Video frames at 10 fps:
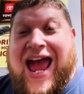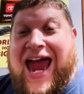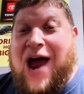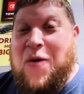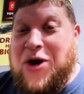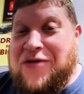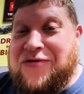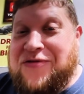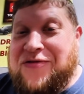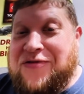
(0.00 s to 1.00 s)
And I would
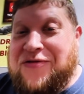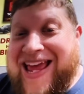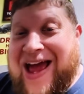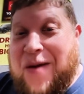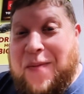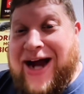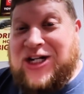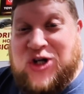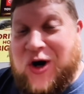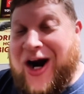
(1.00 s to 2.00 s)
have liked my
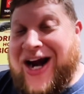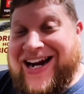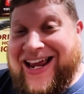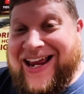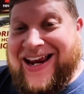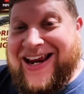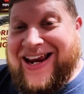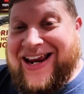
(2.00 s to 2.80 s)
trade-in